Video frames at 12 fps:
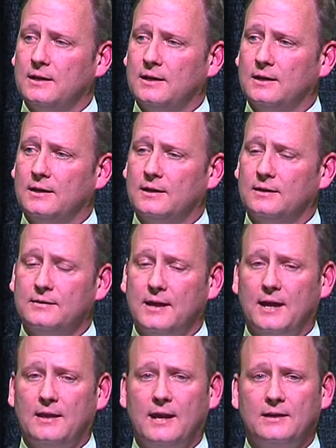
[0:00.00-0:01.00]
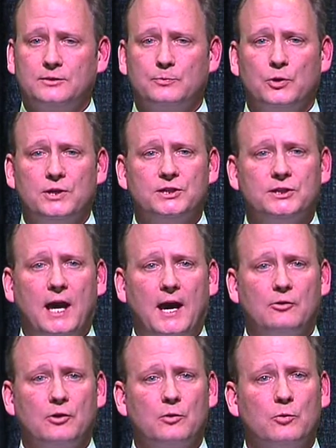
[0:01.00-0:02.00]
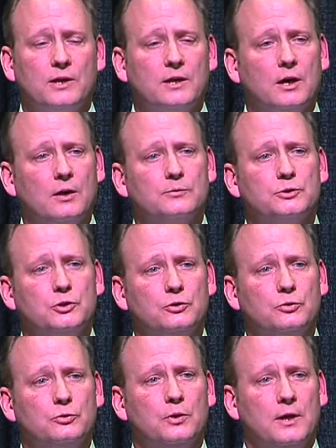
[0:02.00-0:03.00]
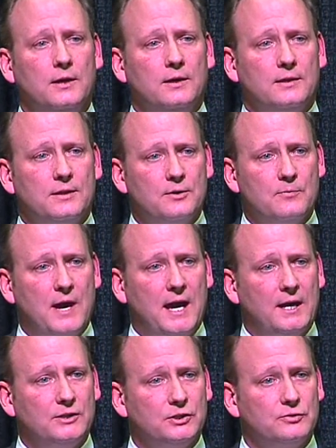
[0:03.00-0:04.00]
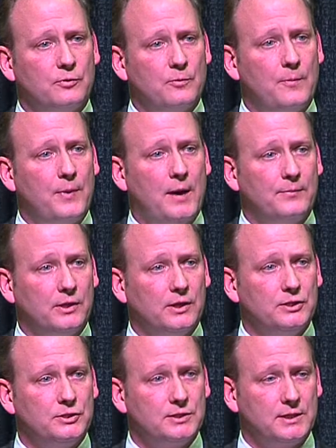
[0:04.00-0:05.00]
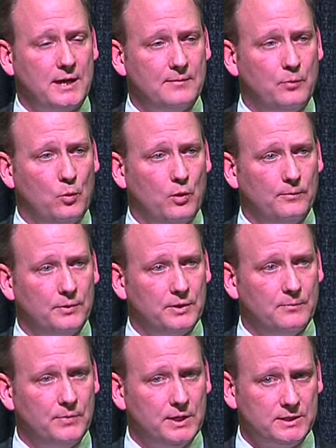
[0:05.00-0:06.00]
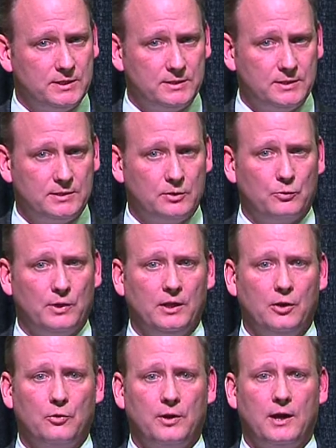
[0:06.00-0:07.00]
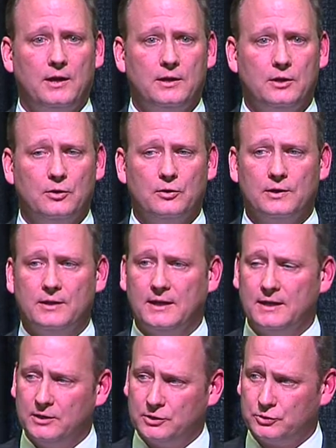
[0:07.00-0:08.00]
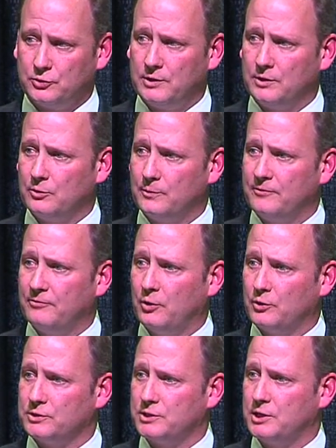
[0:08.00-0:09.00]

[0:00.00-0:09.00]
that's pretty staggering when it comes to the demand just from a population standpoint, but the businesses that relocate here and the industry that'll be focused